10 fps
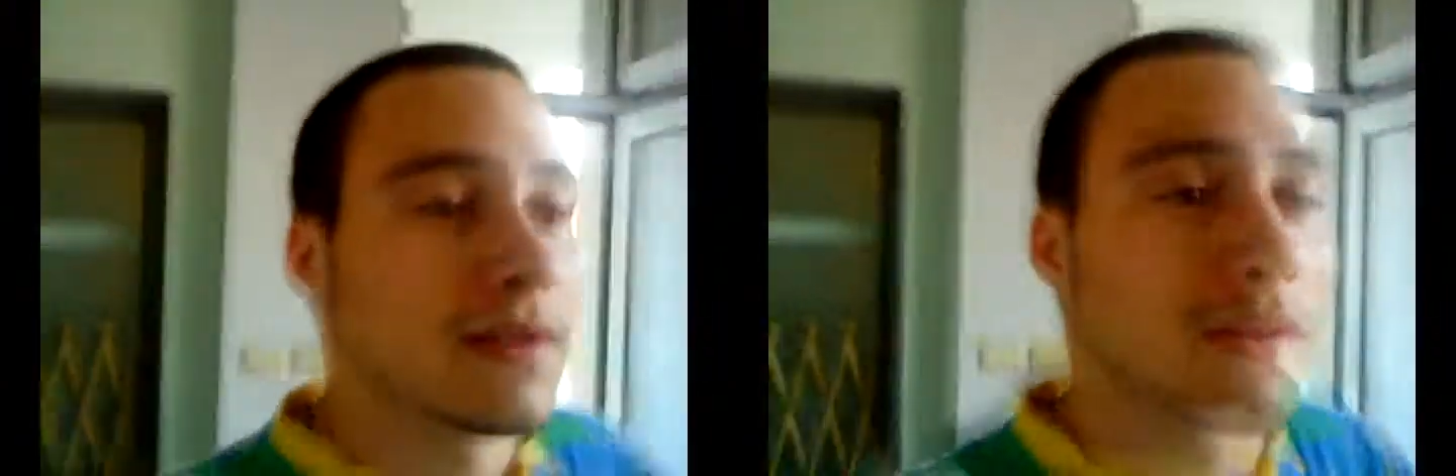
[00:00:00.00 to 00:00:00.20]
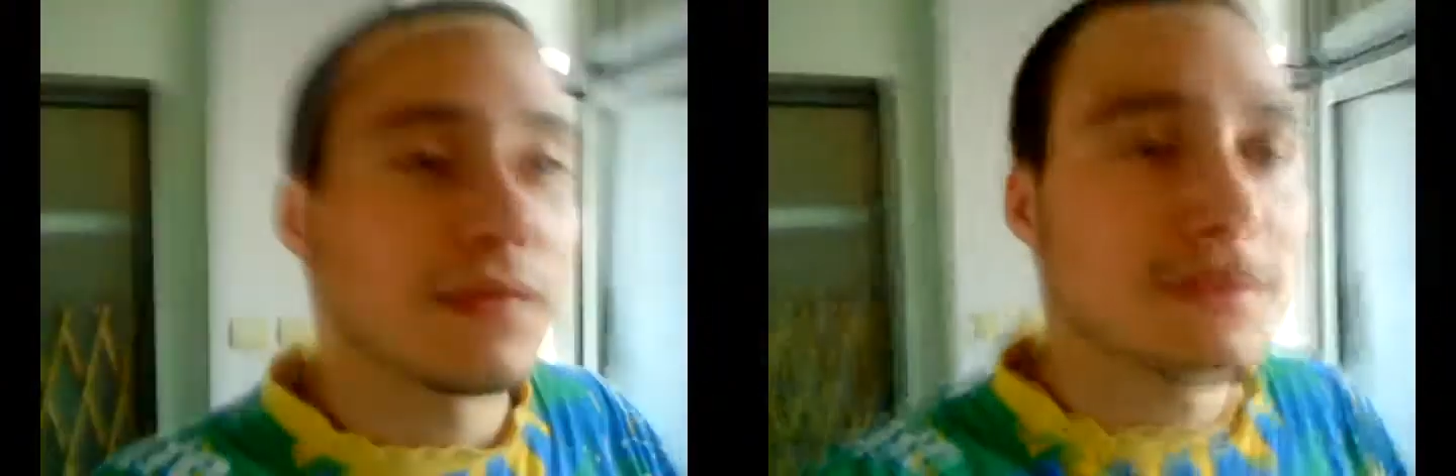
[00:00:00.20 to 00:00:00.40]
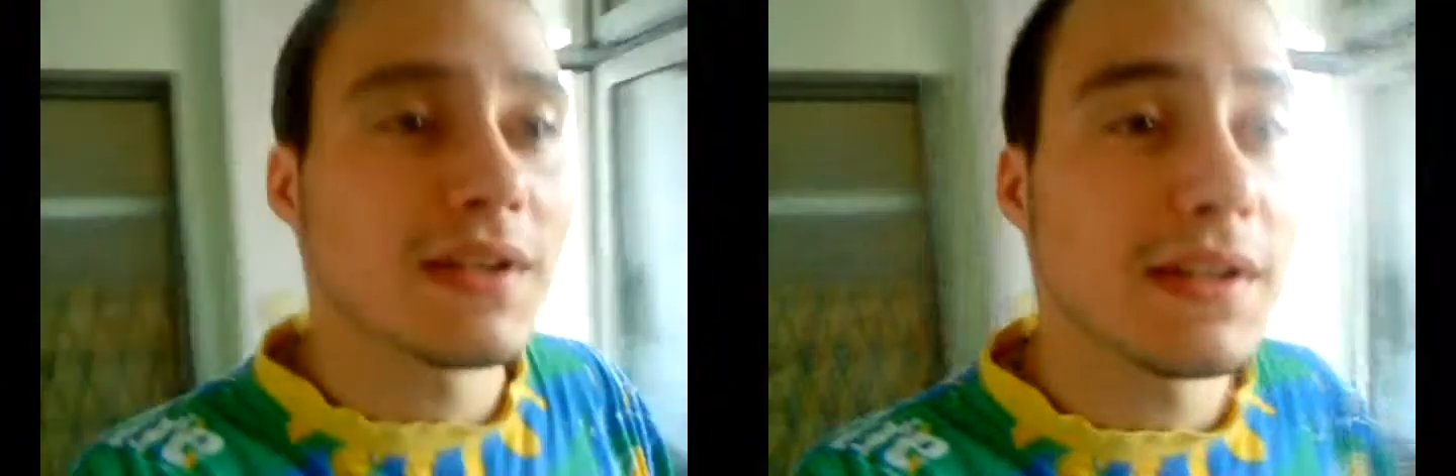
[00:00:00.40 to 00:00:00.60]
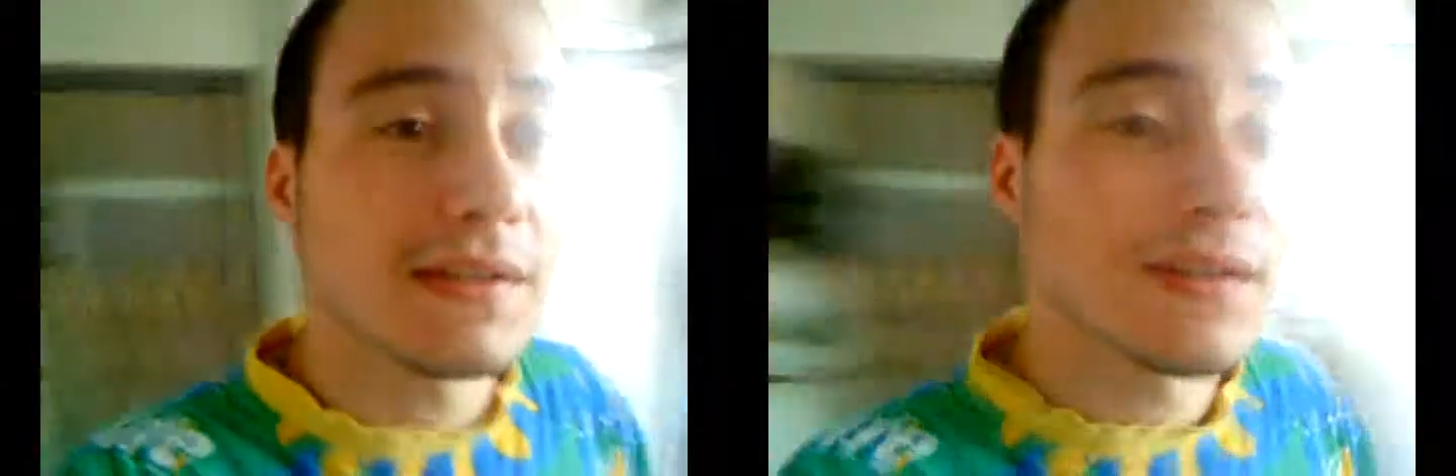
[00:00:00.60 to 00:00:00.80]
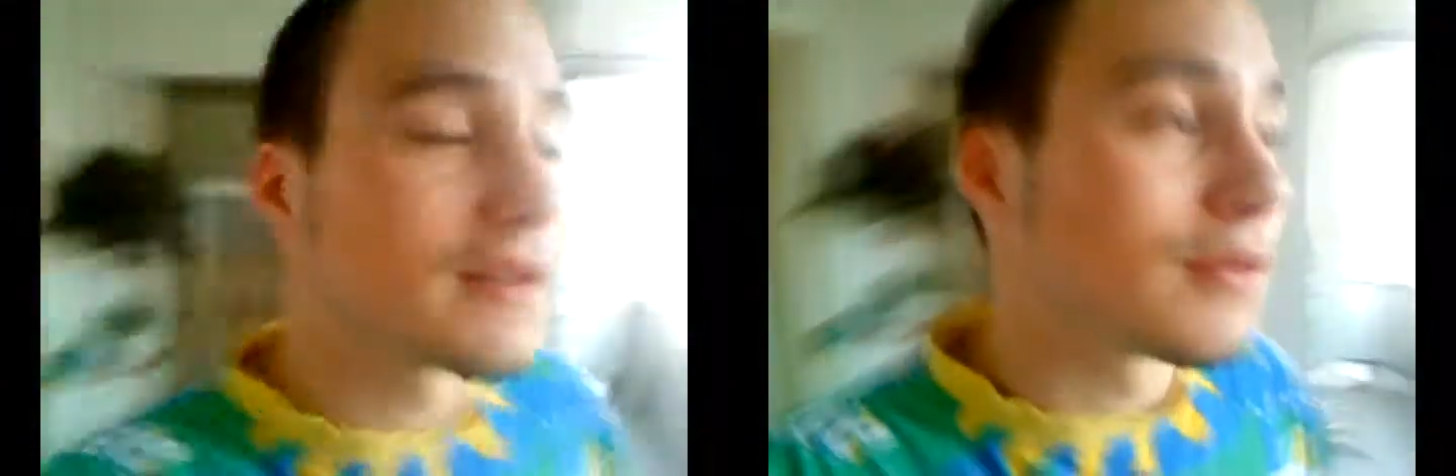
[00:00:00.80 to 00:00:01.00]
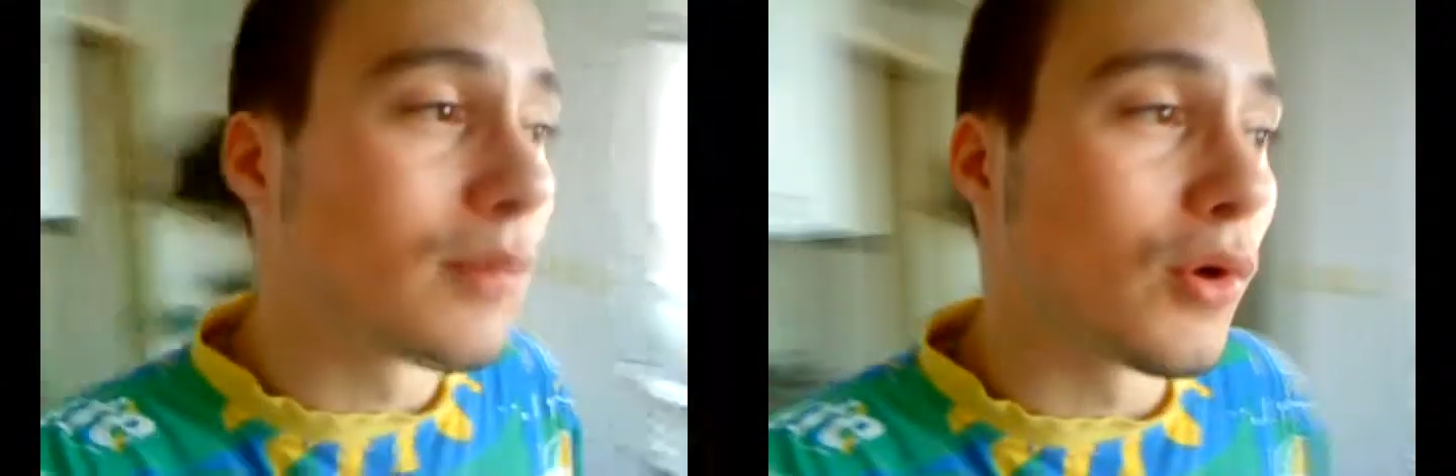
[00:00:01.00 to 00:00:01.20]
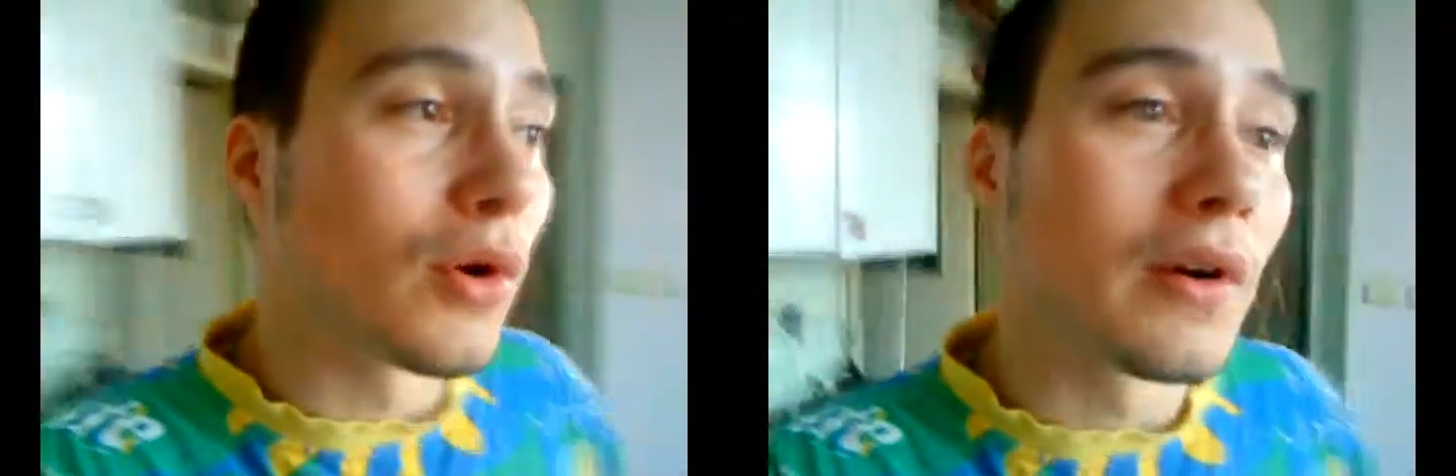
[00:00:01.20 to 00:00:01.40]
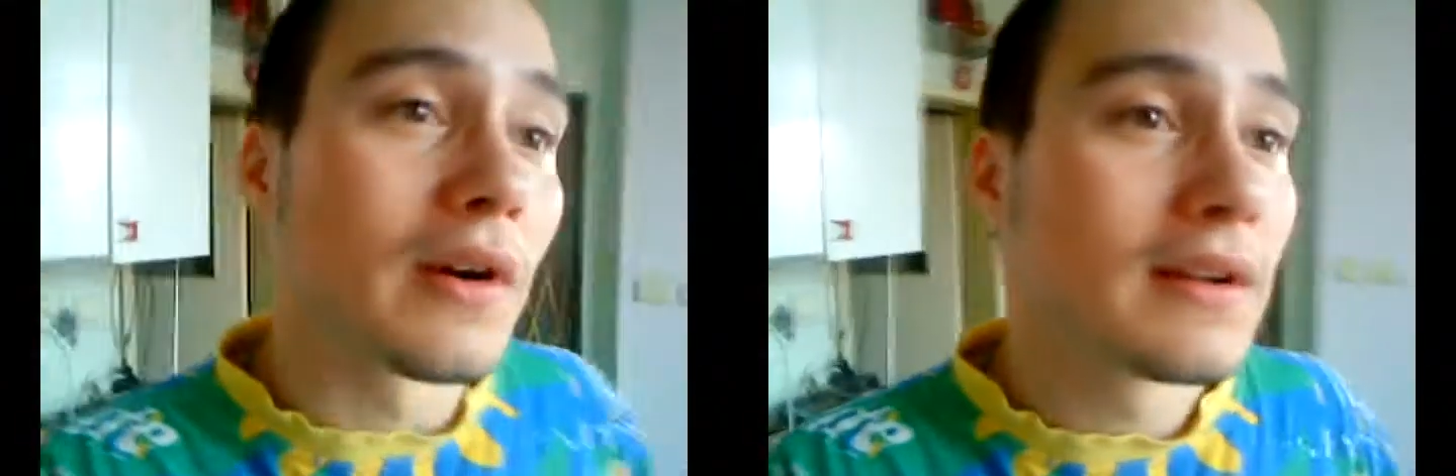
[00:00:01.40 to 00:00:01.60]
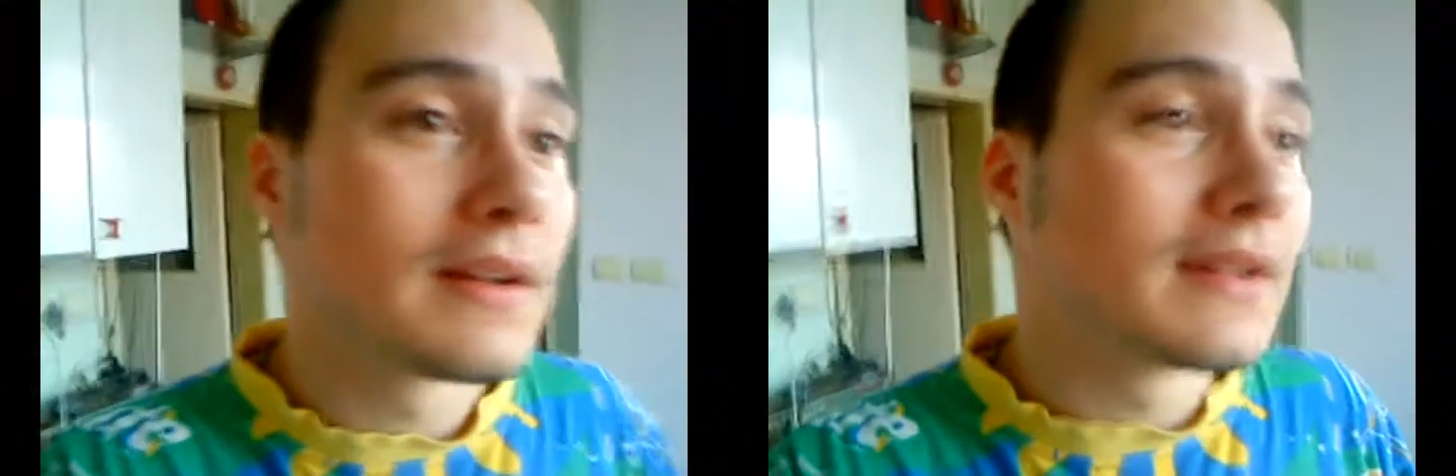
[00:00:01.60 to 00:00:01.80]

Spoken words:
you know, studying a little more,